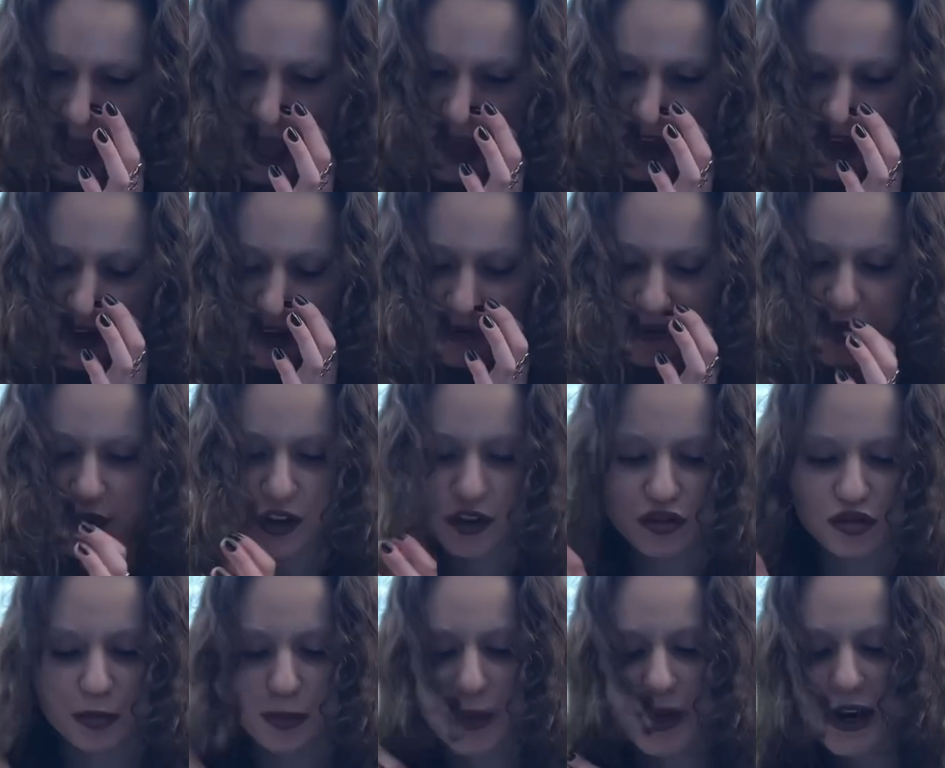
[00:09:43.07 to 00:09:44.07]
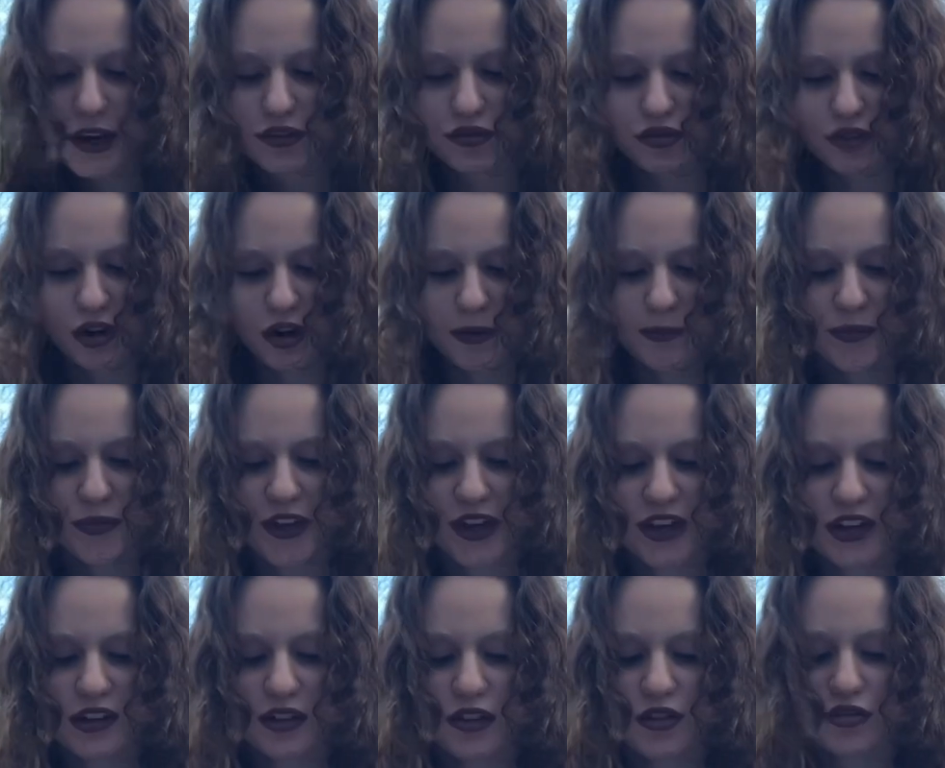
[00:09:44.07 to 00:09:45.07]
He feels pressure that
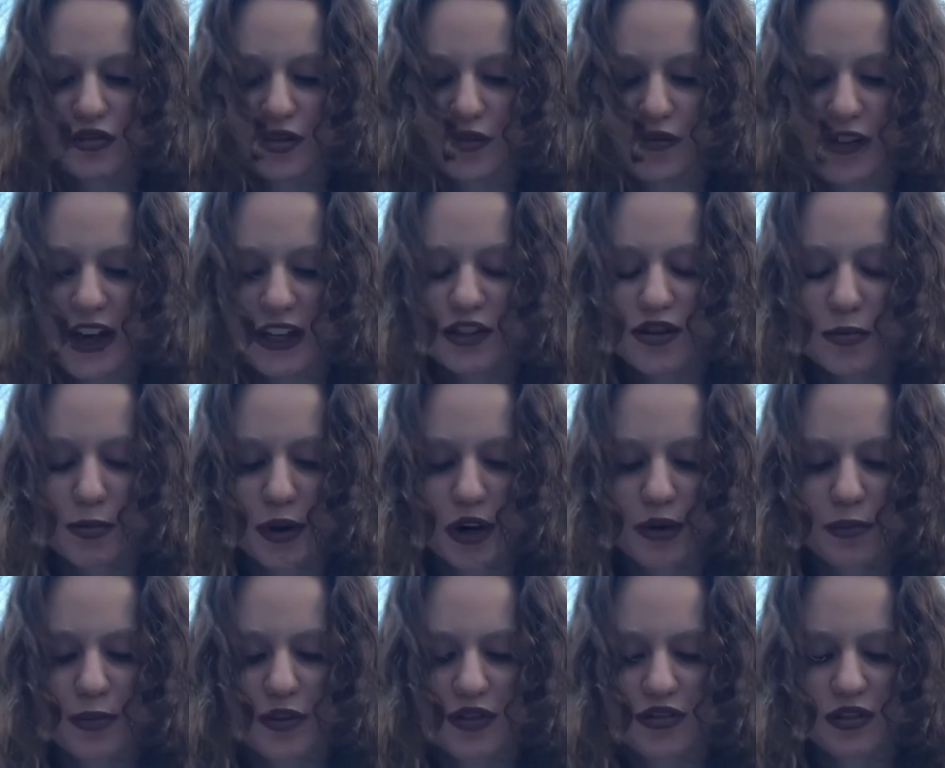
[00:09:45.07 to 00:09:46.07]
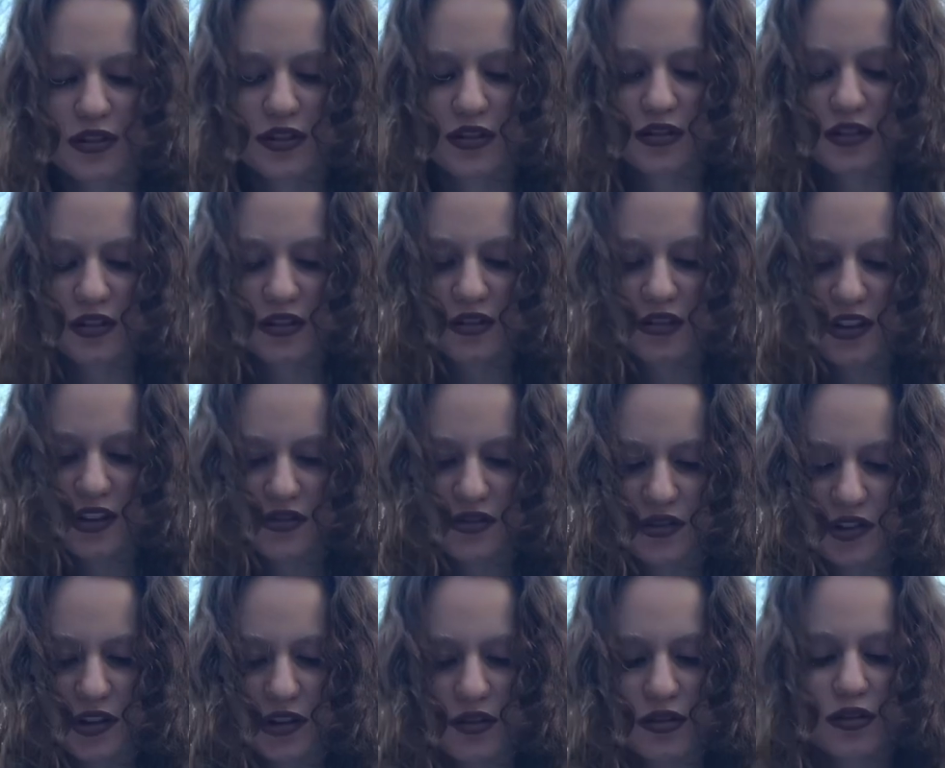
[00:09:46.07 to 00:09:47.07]
he needs to find a purpose in his
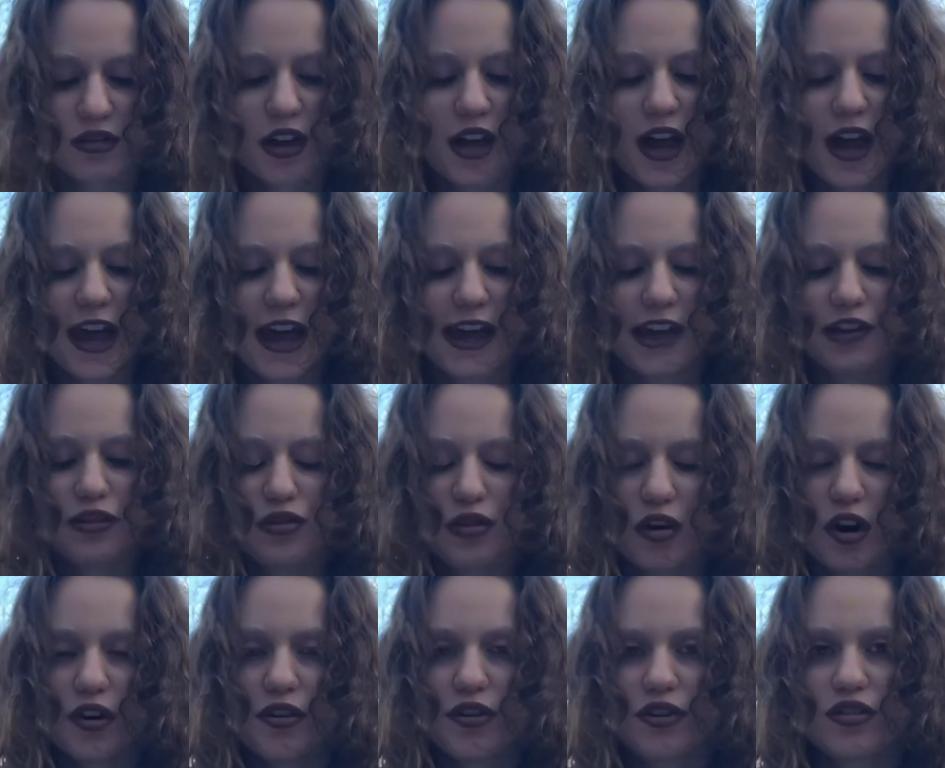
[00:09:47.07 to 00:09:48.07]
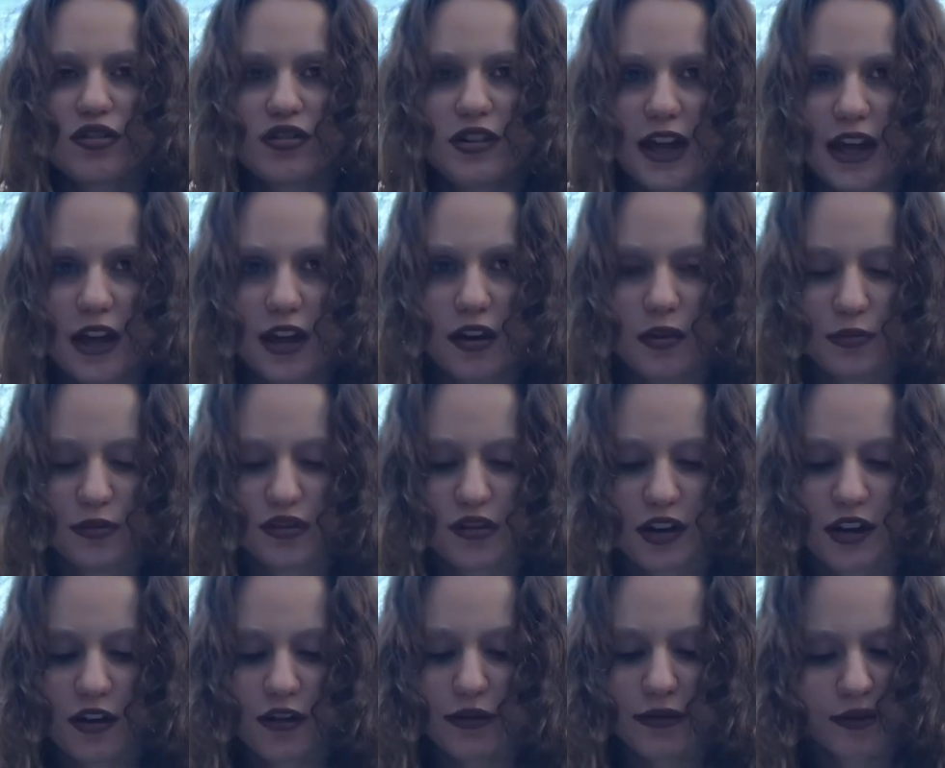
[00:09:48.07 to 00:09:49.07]
existence and to understand
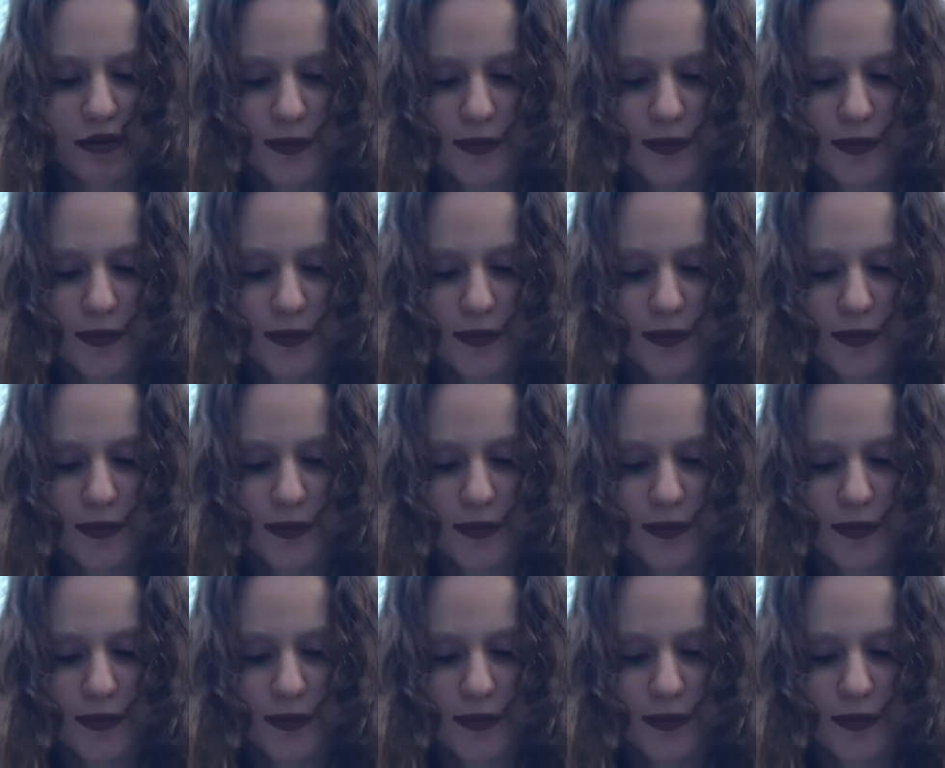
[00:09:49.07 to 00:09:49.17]
himself.